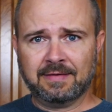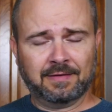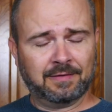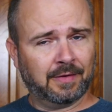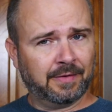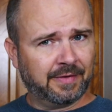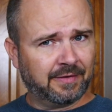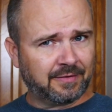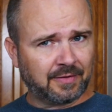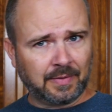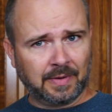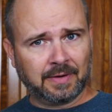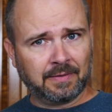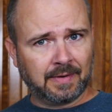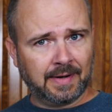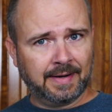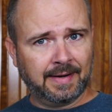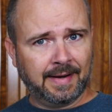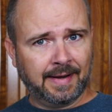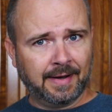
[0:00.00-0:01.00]
It's on the screen
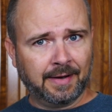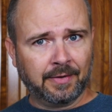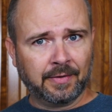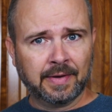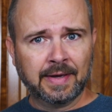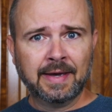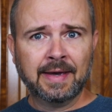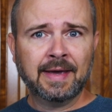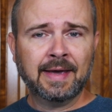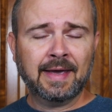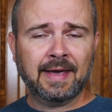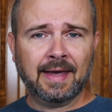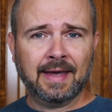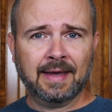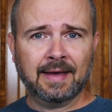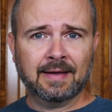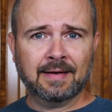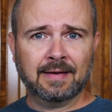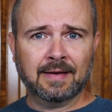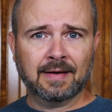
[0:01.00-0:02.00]
right now,
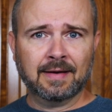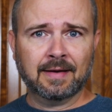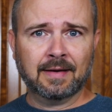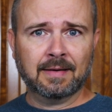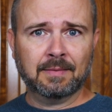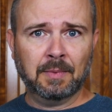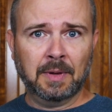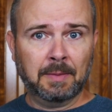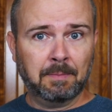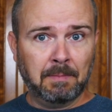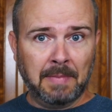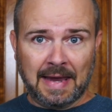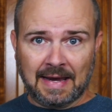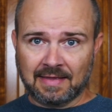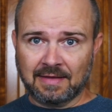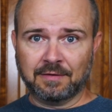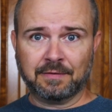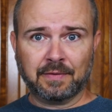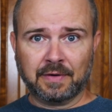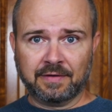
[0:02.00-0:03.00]
and
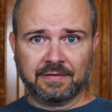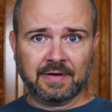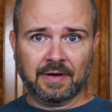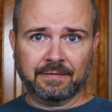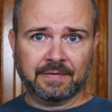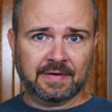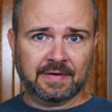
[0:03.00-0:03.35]
make this for yourself.